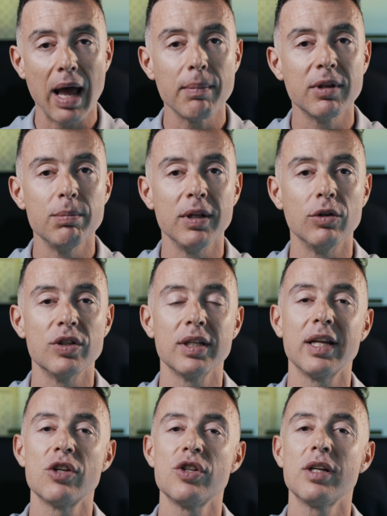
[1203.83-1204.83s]
I'm Dimitris
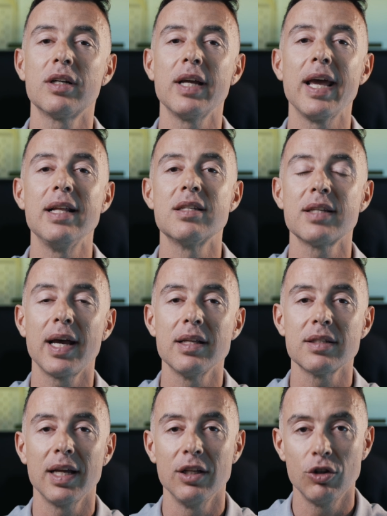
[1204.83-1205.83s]
and I share
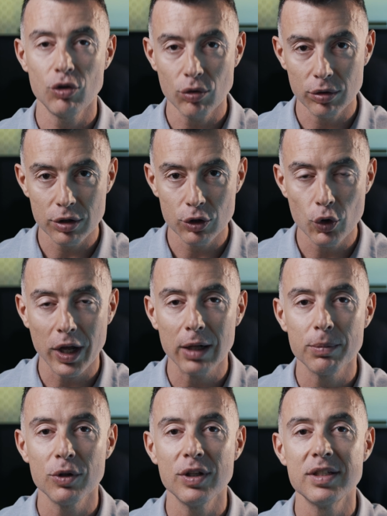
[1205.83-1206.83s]
insights and tools to
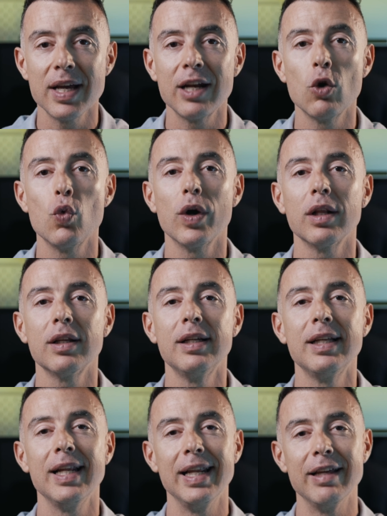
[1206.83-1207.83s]
help you design a
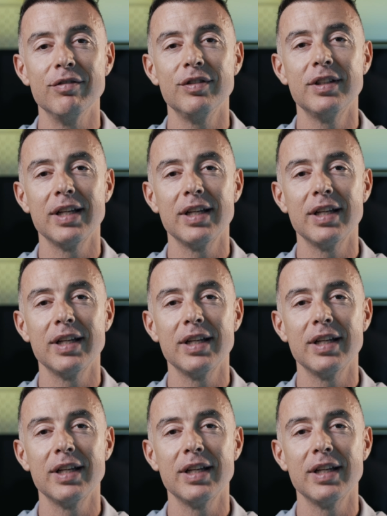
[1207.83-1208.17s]
well-lived